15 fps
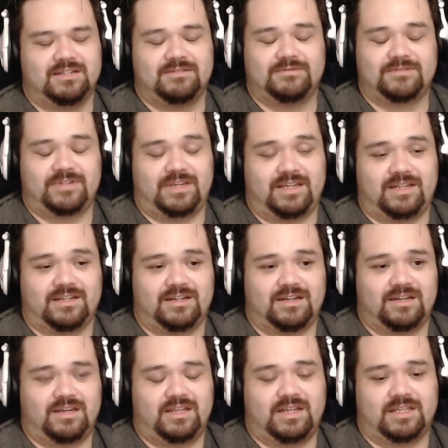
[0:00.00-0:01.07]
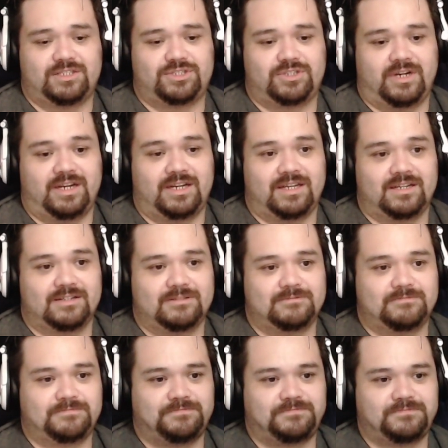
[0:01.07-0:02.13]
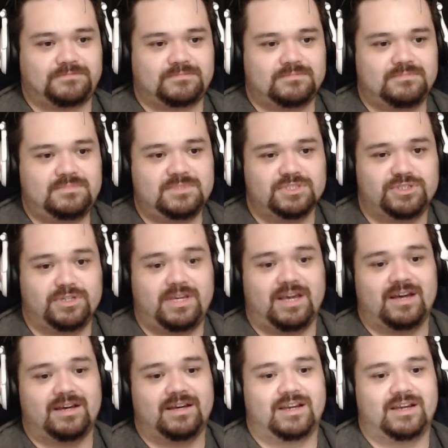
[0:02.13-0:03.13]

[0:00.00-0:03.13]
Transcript: in uh in that training so yeah,